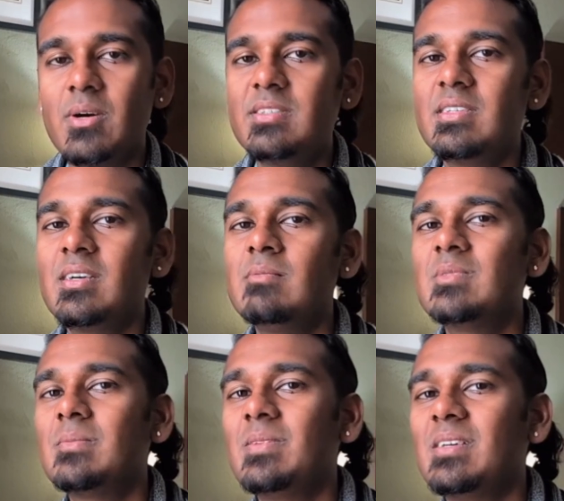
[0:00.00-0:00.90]
question
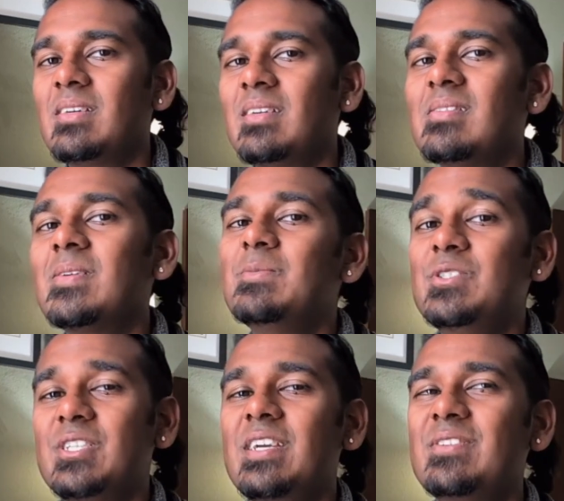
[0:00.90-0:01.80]
comes up like, can
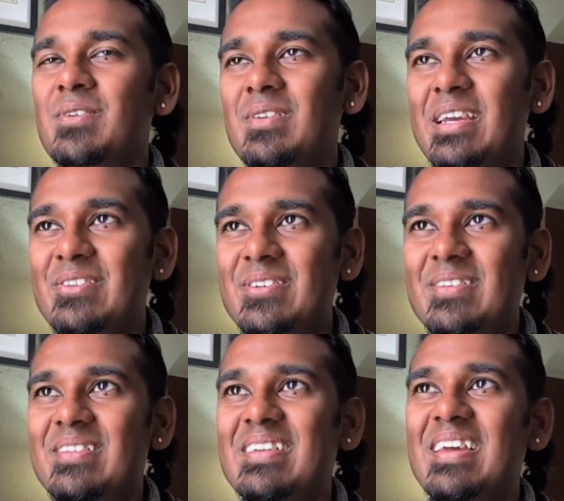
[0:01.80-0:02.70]
someone change their
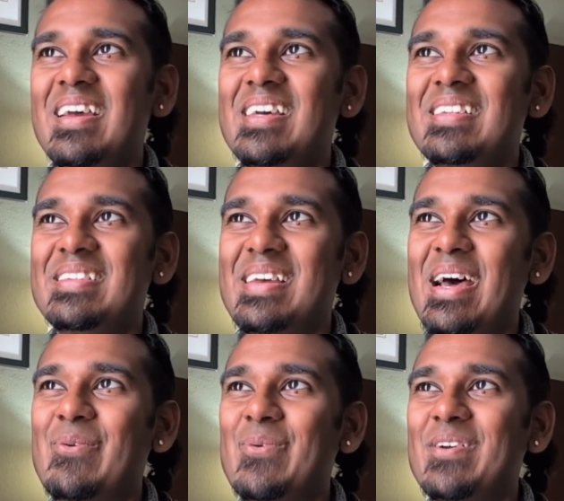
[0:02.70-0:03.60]
nature? And
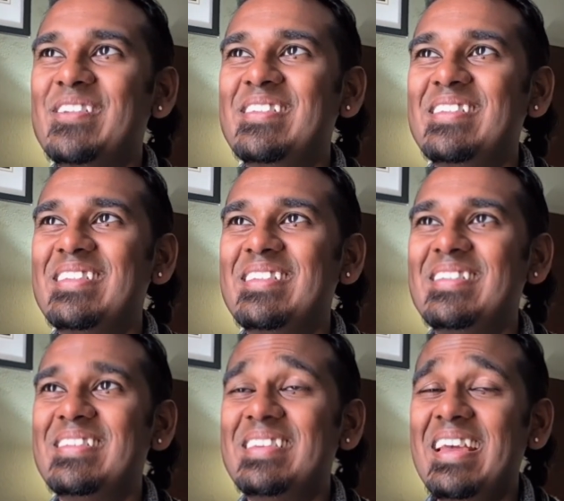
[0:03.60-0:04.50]
I would
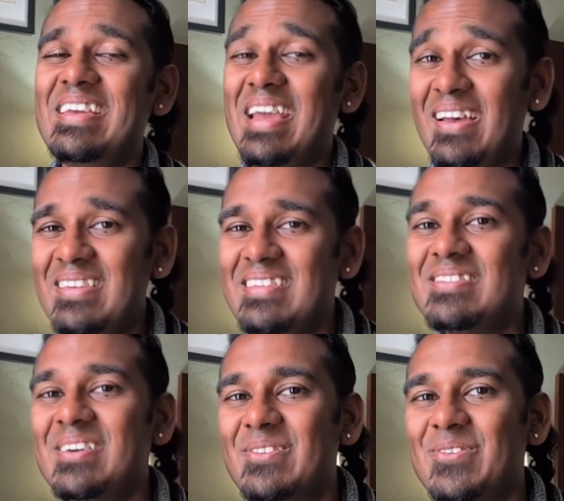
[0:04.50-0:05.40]
say yes
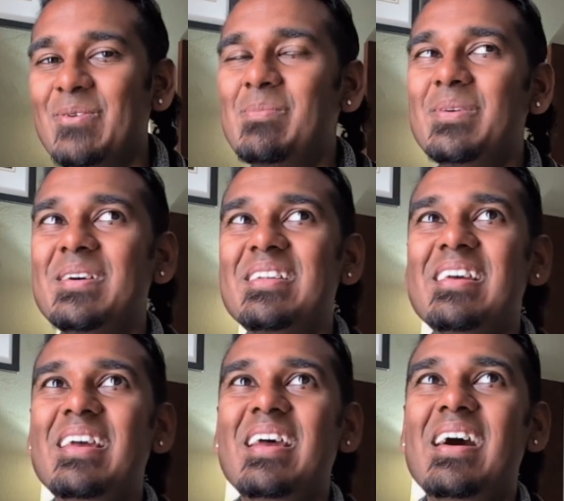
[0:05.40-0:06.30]
in general, but
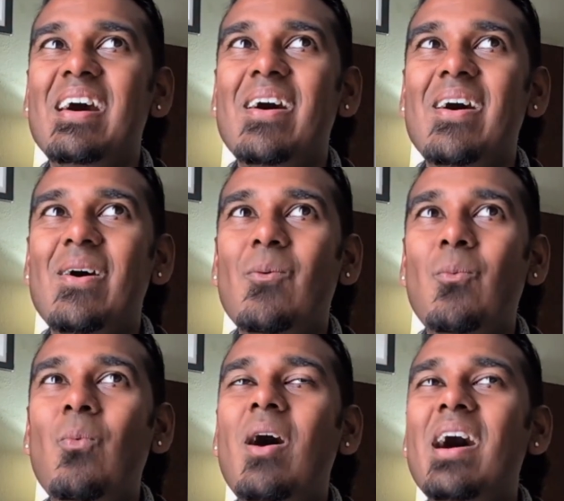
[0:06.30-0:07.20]

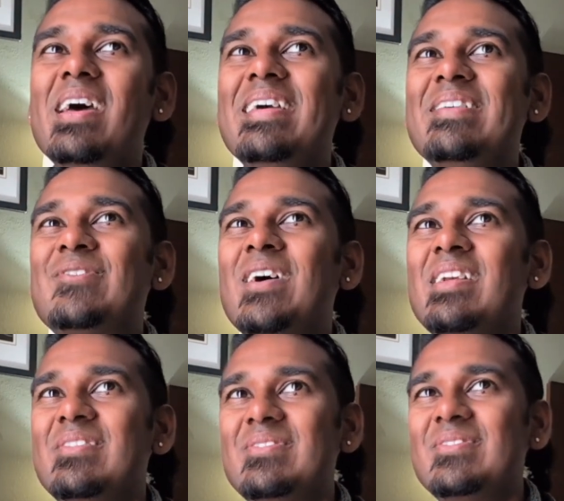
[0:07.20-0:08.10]
why try
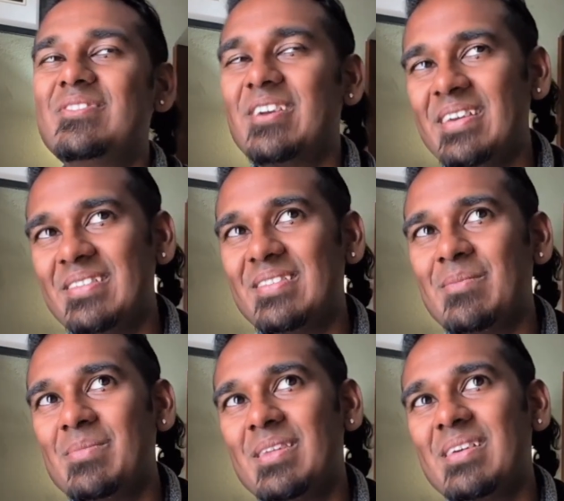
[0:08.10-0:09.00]
to change
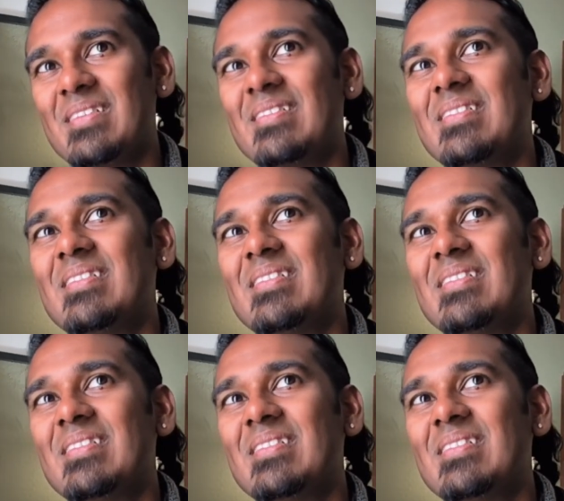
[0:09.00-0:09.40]
something